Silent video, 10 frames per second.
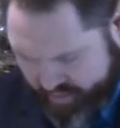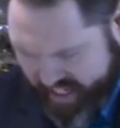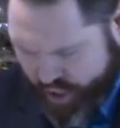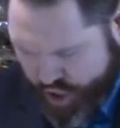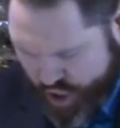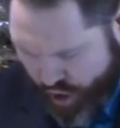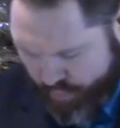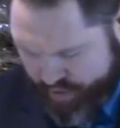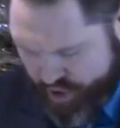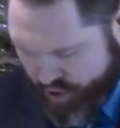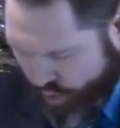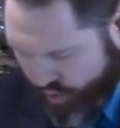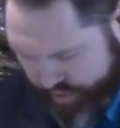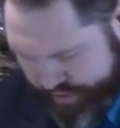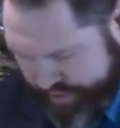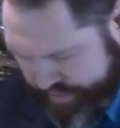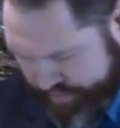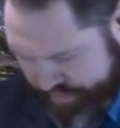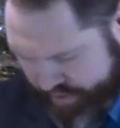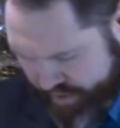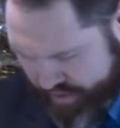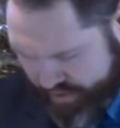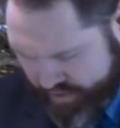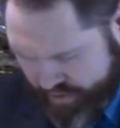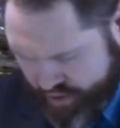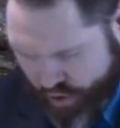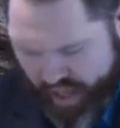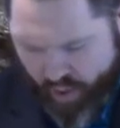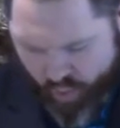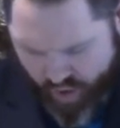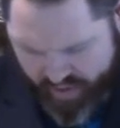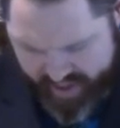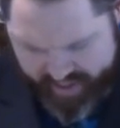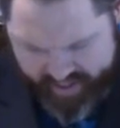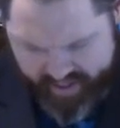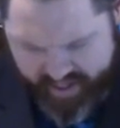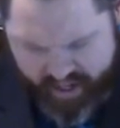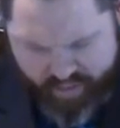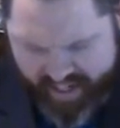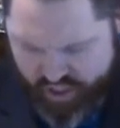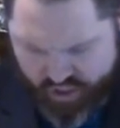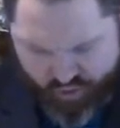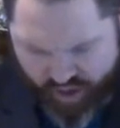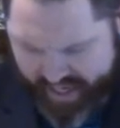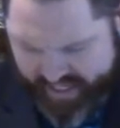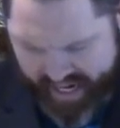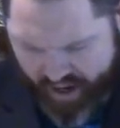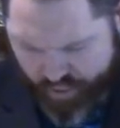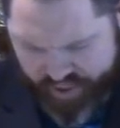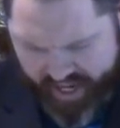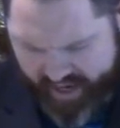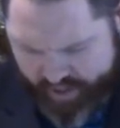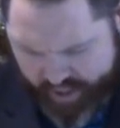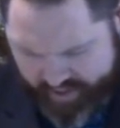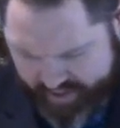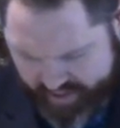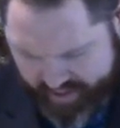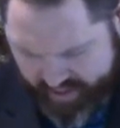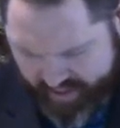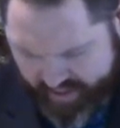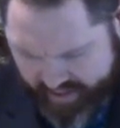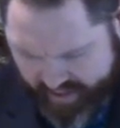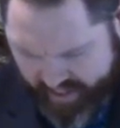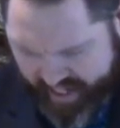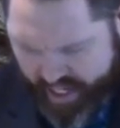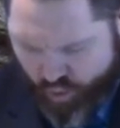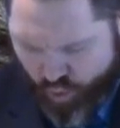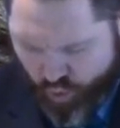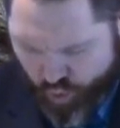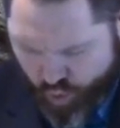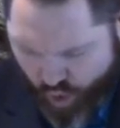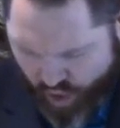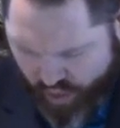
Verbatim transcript: a sharp sword, so that with it he may strike down the nations, and he will rule